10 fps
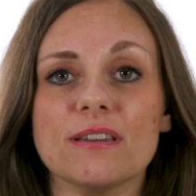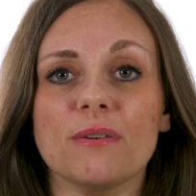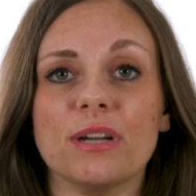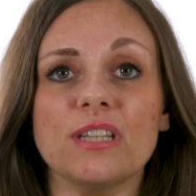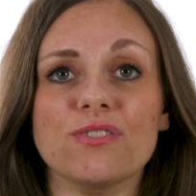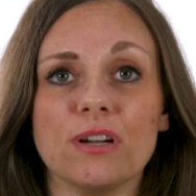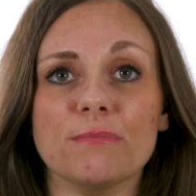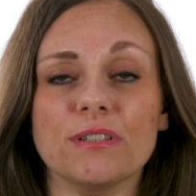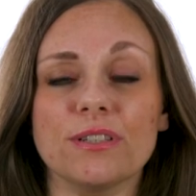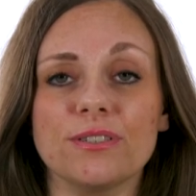out any
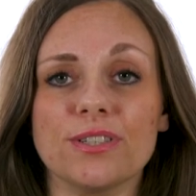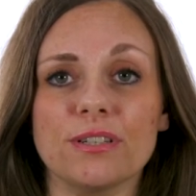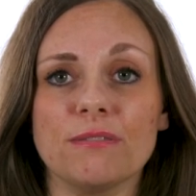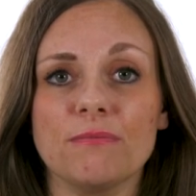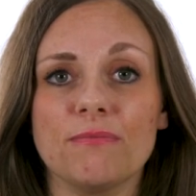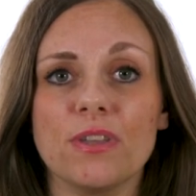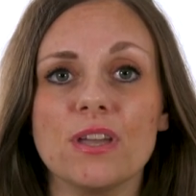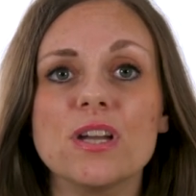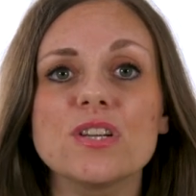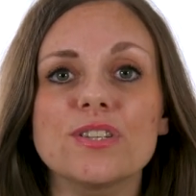trap solution.
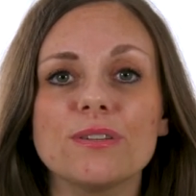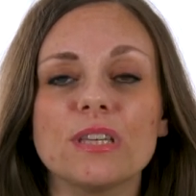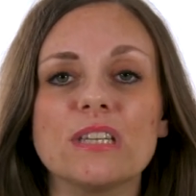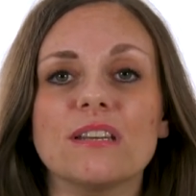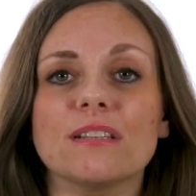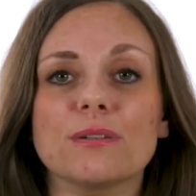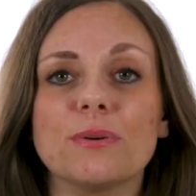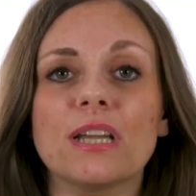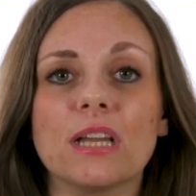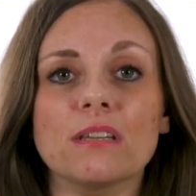Do this as
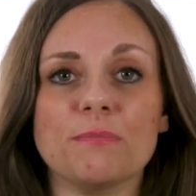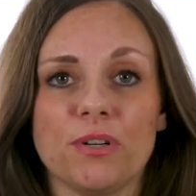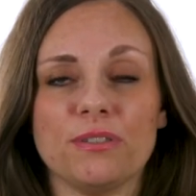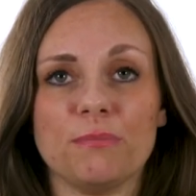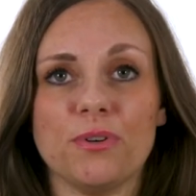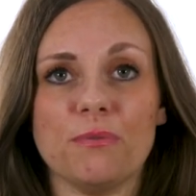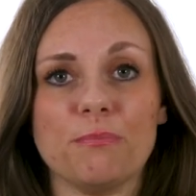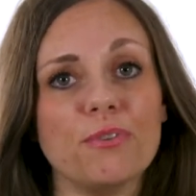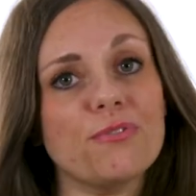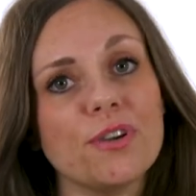quickly as possible,
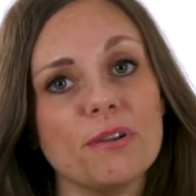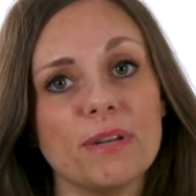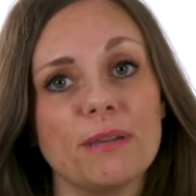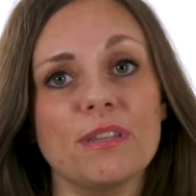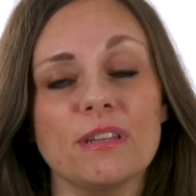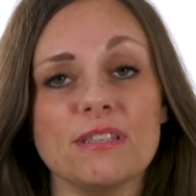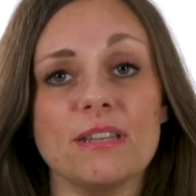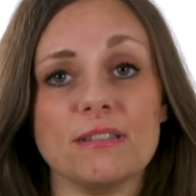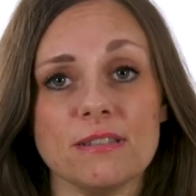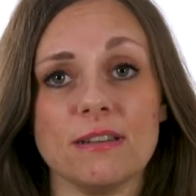preferably within
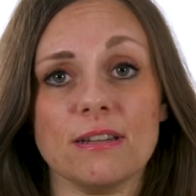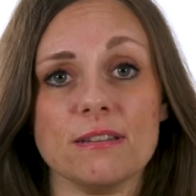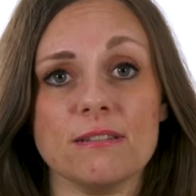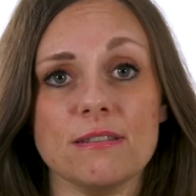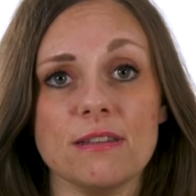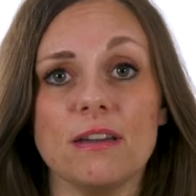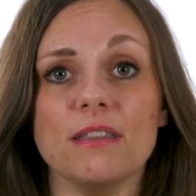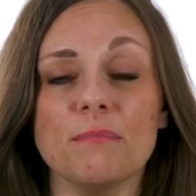60 seconds, and